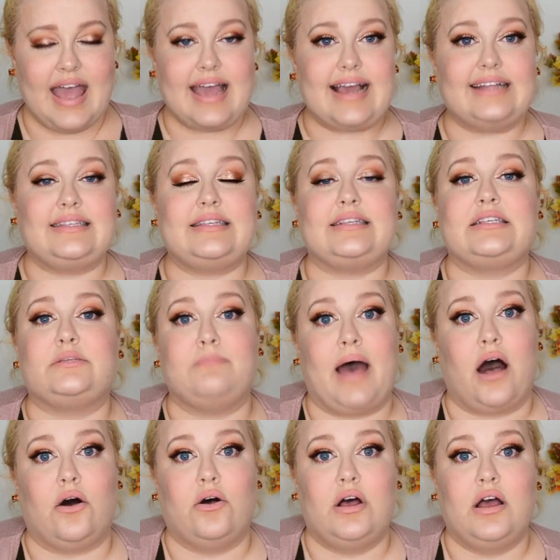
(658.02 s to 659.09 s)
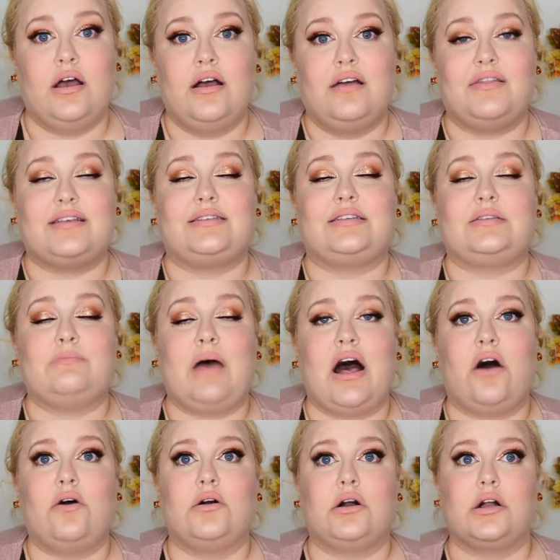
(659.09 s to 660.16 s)
it's the smell. The
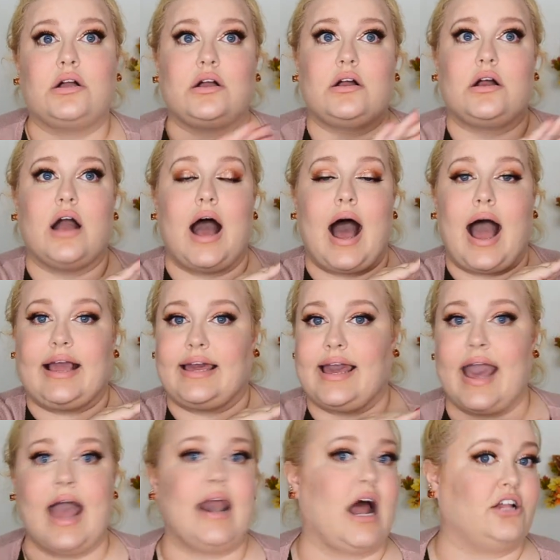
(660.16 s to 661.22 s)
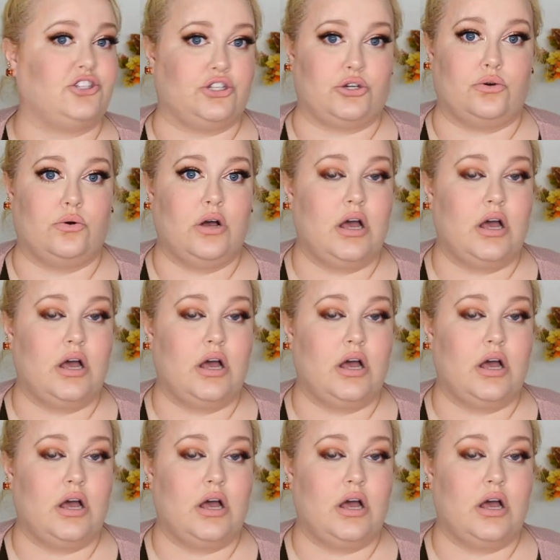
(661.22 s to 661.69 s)
smell I cannot do.